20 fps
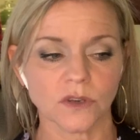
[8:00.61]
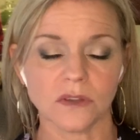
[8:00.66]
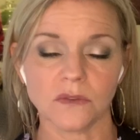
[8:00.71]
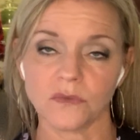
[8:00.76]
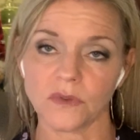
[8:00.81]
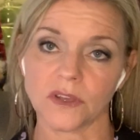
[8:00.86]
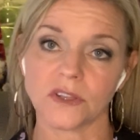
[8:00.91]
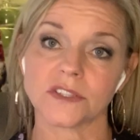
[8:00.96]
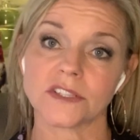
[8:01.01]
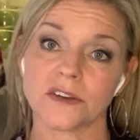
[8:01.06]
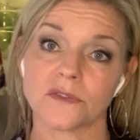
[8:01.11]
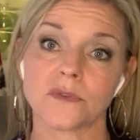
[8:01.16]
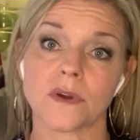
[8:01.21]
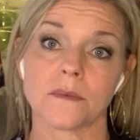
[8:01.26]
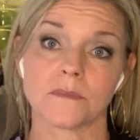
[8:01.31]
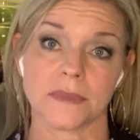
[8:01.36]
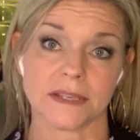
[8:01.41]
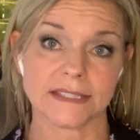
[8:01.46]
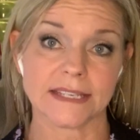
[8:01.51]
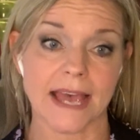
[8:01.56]
he filled it
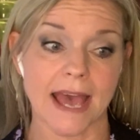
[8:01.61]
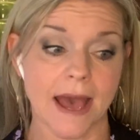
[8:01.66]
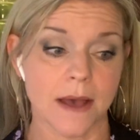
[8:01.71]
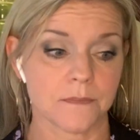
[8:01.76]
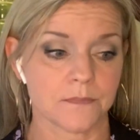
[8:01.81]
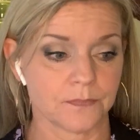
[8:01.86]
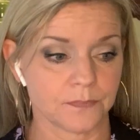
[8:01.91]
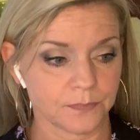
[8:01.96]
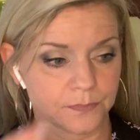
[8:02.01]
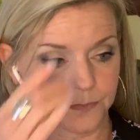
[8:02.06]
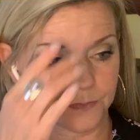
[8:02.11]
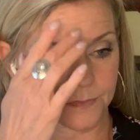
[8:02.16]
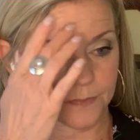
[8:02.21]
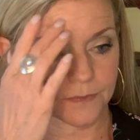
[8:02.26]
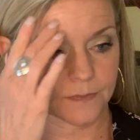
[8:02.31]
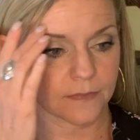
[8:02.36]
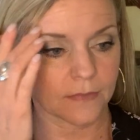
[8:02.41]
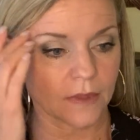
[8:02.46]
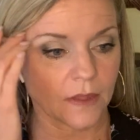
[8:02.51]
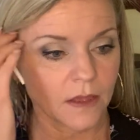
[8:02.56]
from the tap.
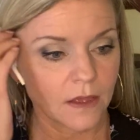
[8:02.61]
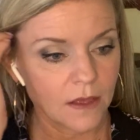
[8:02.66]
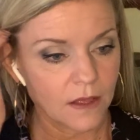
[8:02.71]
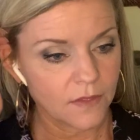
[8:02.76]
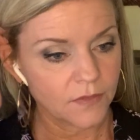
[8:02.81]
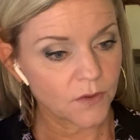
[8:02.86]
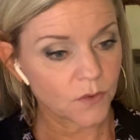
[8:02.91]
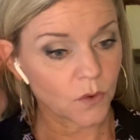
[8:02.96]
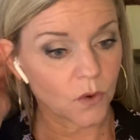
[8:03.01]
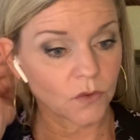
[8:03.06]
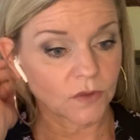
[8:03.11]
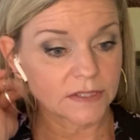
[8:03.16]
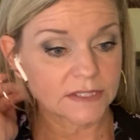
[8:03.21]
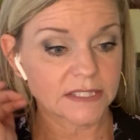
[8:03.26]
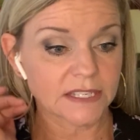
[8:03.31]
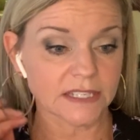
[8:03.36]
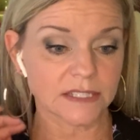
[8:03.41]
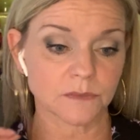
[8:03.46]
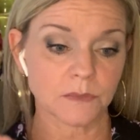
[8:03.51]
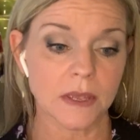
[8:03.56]
There were only
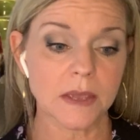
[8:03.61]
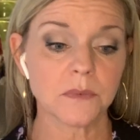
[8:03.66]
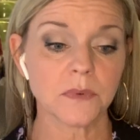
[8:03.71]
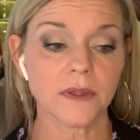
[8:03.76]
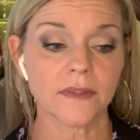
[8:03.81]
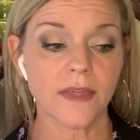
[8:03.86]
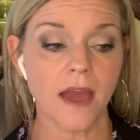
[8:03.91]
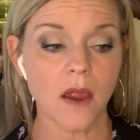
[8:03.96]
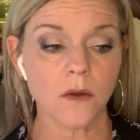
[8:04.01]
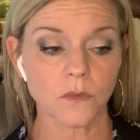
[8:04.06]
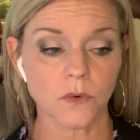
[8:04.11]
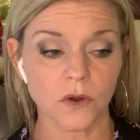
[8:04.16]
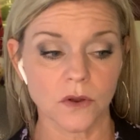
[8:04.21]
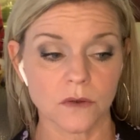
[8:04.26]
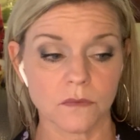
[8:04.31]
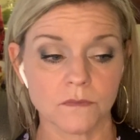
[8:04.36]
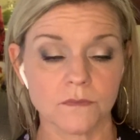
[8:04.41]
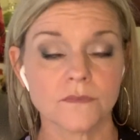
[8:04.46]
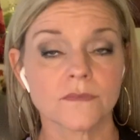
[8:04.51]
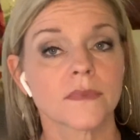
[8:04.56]
6 people in that
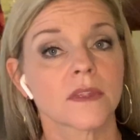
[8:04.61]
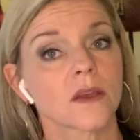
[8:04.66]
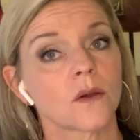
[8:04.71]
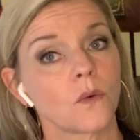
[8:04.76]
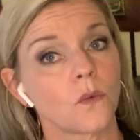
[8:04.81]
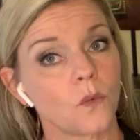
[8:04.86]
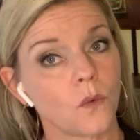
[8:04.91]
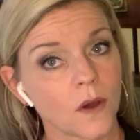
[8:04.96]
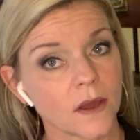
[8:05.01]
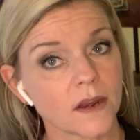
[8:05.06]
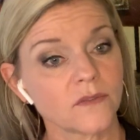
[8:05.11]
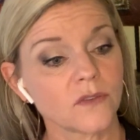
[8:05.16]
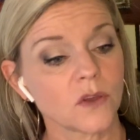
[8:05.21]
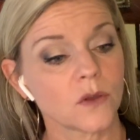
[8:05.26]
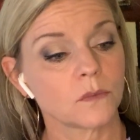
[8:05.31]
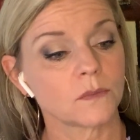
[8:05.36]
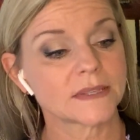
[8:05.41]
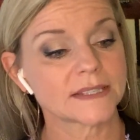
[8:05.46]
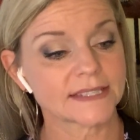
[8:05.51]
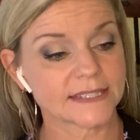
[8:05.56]
room, one of
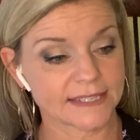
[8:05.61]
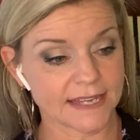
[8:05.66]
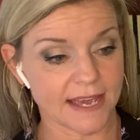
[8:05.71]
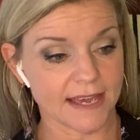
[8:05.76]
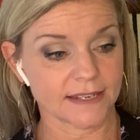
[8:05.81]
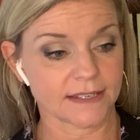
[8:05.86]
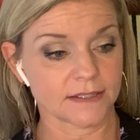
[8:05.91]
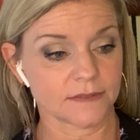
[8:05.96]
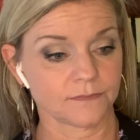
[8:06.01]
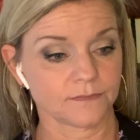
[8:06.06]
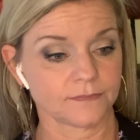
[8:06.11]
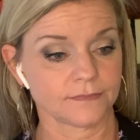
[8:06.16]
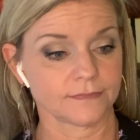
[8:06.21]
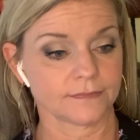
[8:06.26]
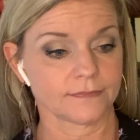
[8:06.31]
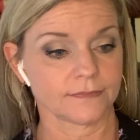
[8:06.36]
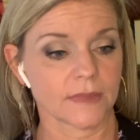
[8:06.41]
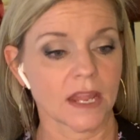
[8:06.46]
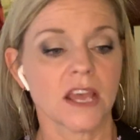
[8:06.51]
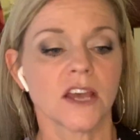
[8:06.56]
whom is dead.
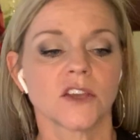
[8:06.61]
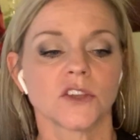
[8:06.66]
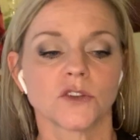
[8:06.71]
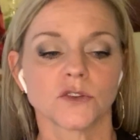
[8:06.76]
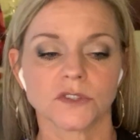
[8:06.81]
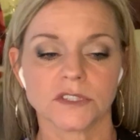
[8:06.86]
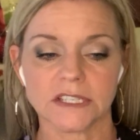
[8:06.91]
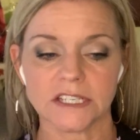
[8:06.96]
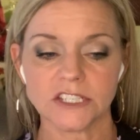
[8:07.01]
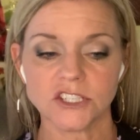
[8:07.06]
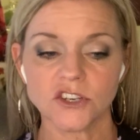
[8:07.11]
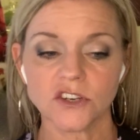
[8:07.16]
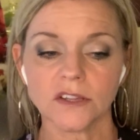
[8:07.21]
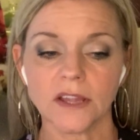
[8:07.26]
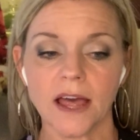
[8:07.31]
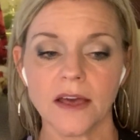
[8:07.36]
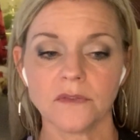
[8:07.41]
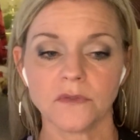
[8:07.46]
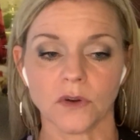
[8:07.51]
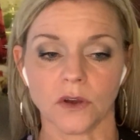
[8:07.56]
Your teacher
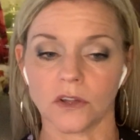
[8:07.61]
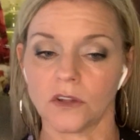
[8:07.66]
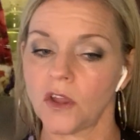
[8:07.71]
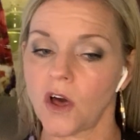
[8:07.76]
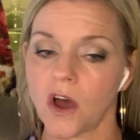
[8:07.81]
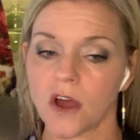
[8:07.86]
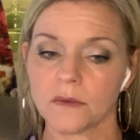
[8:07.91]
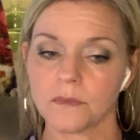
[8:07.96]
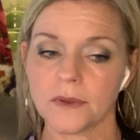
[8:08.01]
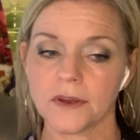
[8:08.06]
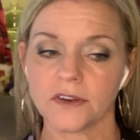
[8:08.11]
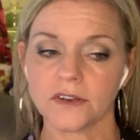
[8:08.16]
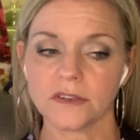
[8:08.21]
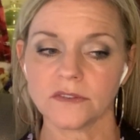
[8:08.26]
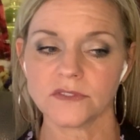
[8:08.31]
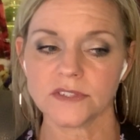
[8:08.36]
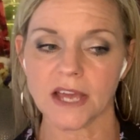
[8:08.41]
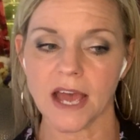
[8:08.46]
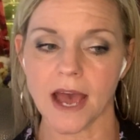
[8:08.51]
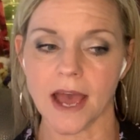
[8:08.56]
left for a long period of
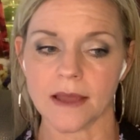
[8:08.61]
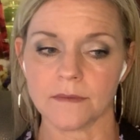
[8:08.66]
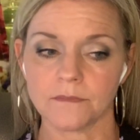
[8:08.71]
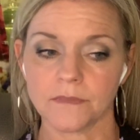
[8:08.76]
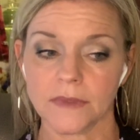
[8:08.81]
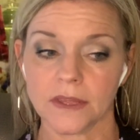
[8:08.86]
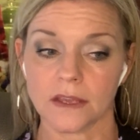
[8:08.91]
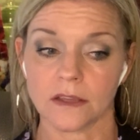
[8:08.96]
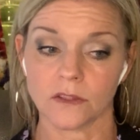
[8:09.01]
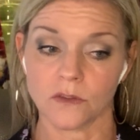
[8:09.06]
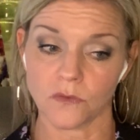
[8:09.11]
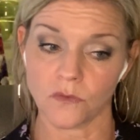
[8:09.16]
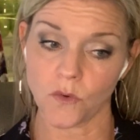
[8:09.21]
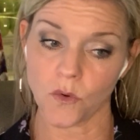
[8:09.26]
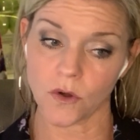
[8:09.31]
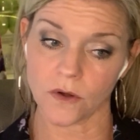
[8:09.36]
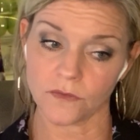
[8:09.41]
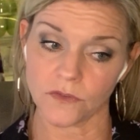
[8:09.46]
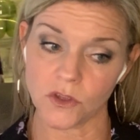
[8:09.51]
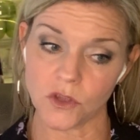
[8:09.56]
time, and the
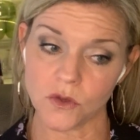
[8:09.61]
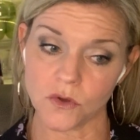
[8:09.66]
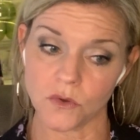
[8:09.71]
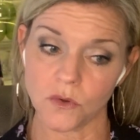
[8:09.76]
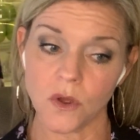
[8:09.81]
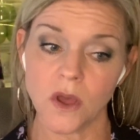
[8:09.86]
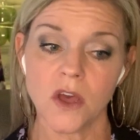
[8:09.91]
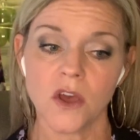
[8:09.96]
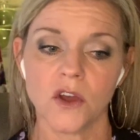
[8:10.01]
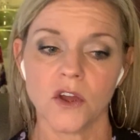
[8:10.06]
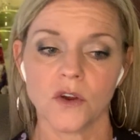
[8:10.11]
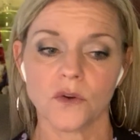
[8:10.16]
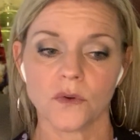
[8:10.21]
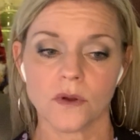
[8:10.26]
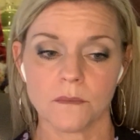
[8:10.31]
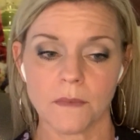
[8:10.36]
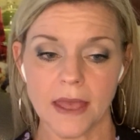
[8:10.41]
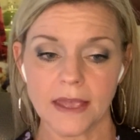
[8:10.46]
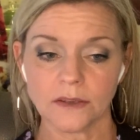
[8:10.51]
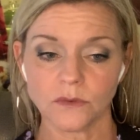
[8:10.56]
4 of you who
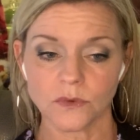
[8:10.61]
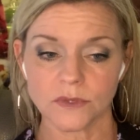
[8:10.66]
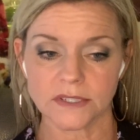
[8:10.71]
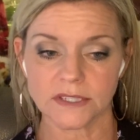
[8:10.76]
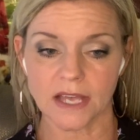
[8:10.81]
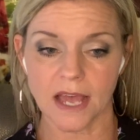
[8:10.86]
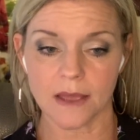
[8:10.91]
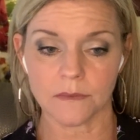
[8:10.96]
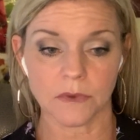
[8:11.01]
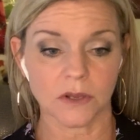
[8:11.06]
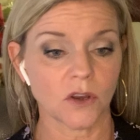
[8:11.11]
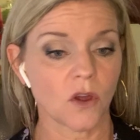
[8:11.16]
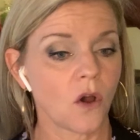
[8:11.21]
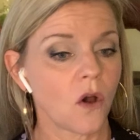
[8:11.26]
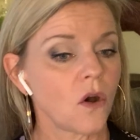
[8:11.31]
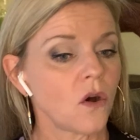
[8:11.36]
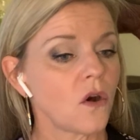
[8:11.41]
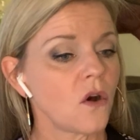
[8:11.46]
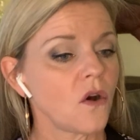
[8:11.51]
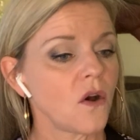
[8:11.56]
remained with Simon
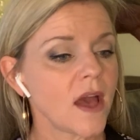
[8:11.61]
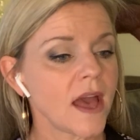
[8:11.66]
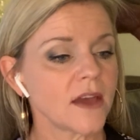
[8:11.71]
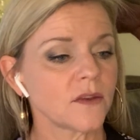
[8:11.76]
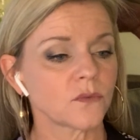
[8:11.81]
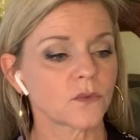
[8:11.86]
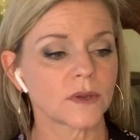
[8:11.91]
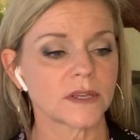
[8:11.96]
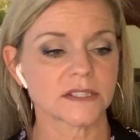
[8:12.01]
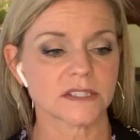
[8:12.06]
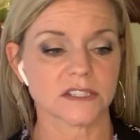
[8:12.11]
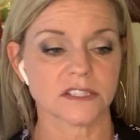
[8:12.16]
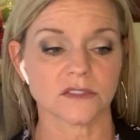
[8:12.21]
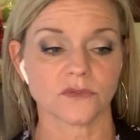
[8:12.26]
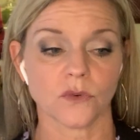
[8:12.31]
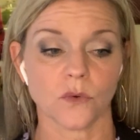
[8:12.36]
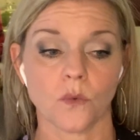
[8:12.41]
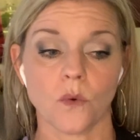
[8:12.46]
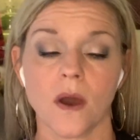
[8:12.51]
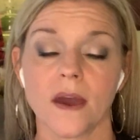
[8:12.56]
all had reasons
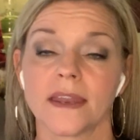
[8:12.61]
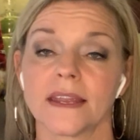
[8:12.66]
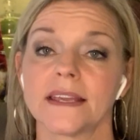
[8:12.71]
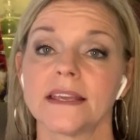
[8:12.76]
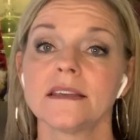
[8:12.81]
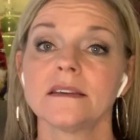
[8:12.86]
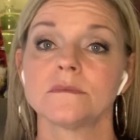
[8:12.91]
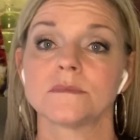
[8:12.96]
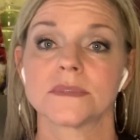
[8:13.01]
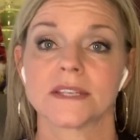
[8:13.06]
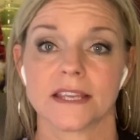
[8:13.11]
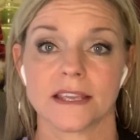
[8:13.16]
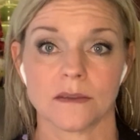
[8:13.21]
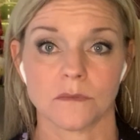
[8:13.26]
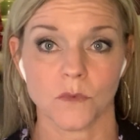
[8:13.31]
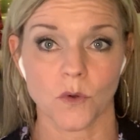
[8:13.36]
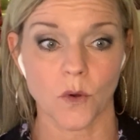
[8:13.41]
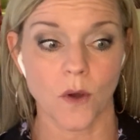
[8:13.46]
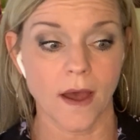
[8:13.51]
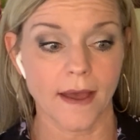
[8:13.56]
for wanting him to
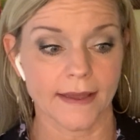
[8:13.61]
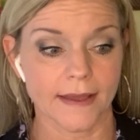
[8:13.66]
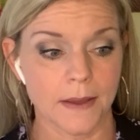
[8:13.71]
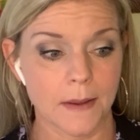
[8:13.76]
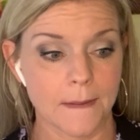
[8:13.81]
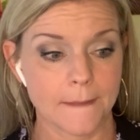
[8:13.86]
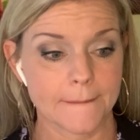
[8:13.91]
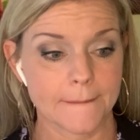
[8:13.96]
keep quiet.